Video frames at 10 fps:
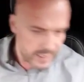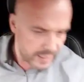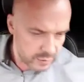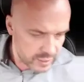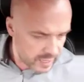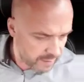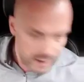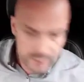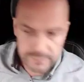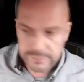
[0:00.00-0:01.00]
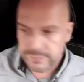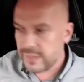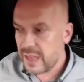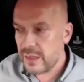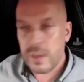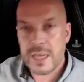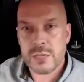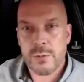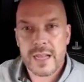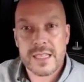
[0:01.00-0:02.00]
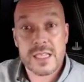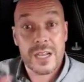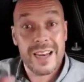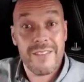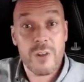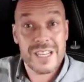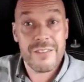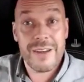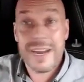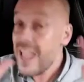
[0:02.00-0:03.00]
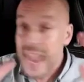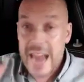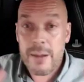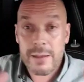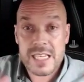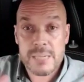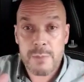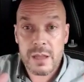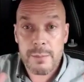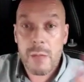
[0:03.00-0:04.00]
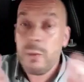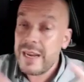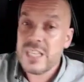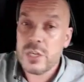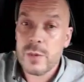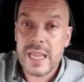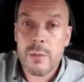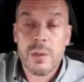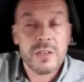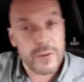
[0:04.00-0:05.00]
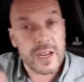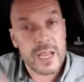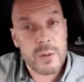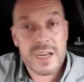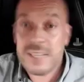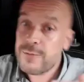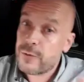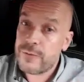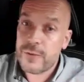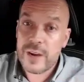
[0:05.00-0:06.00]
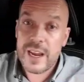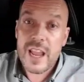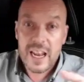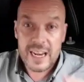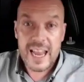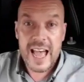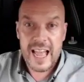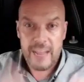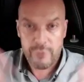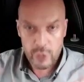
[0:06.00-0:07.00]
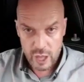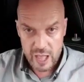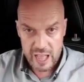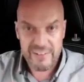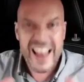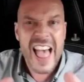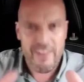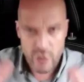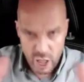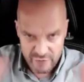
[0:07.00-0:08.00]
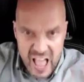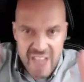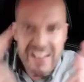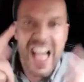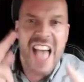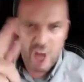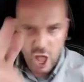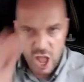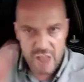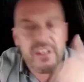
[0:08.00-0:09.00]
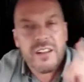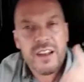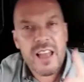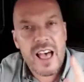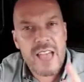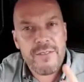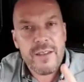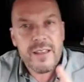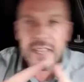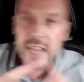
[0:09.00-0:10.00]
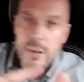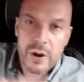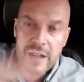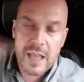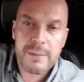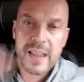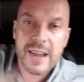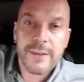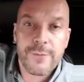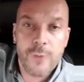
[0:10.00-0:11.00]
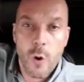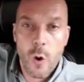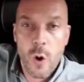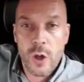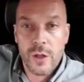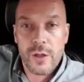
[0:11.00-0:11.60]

a new stereo in the Wellis wagon so I can have auxiliary in. Anyway, this is by the by. We need to do a keyword. A keyword is for a free live, live, live, live, live, live, live, live. live keyword update for